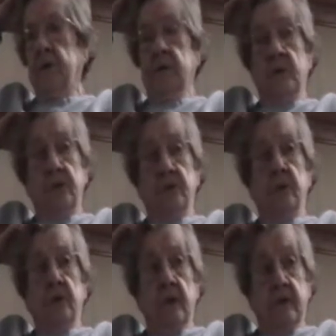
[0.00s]
own
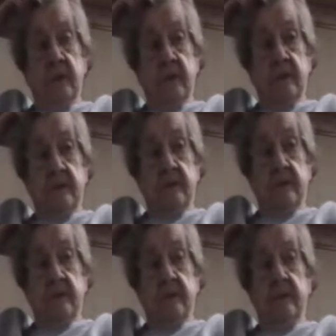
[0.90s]
ornaments.
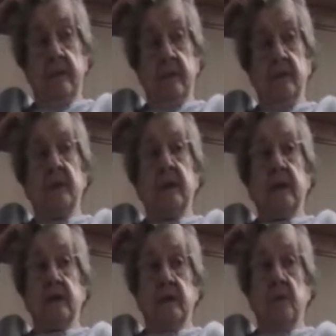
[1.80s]
We'd
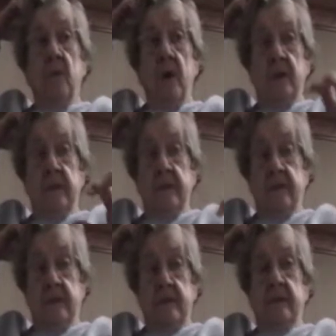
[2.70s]
get the
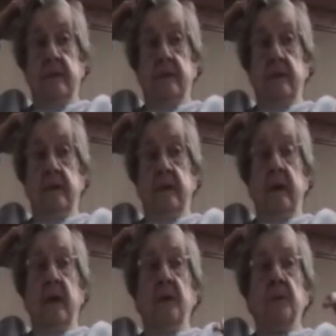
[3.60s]
walnuts
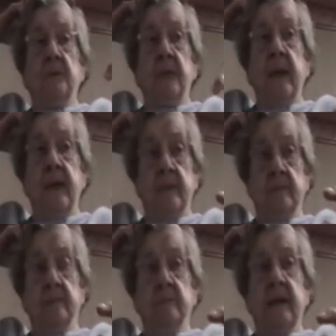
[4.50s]
and we'd paint them.
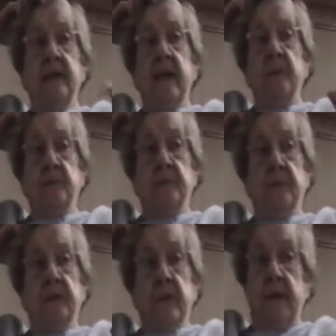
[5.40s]
My dad would put